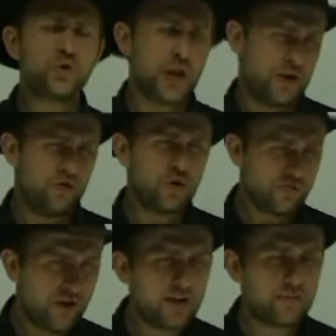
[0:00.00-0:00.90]
It's too
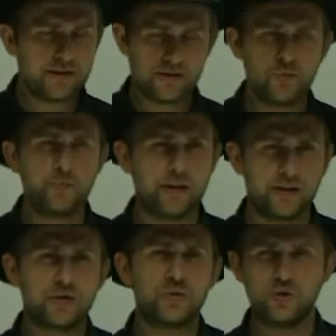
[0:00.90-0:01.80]
general. You're right, but it's
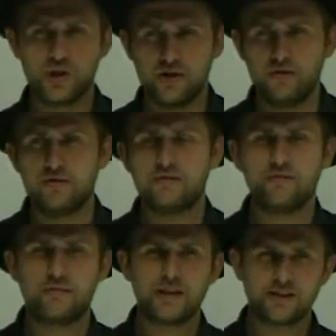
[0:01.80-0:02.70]
too big. It's too
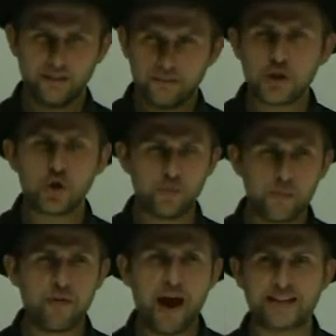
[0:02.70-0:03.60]
general.
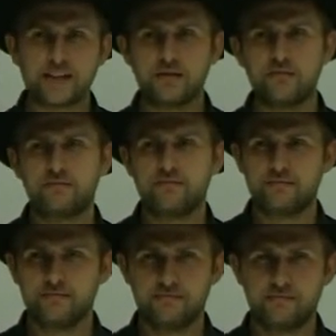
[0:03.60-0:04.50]
It should be
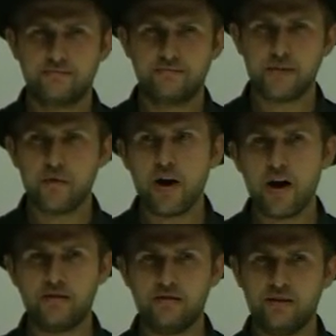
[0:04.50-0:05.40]
practical.
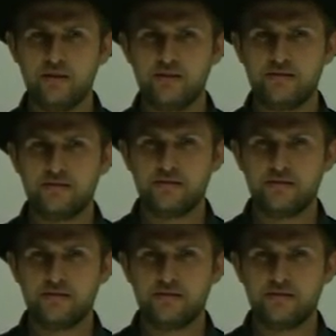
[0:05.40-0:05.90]
Come on.